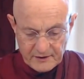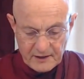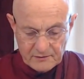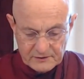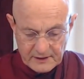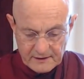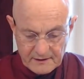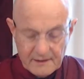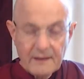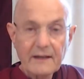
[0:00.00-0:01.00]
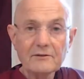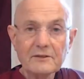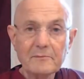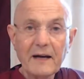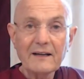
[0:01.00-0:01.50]
so he owns a
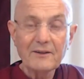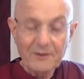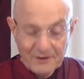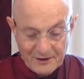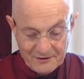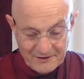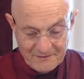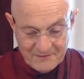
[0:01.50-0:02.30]
mango grove.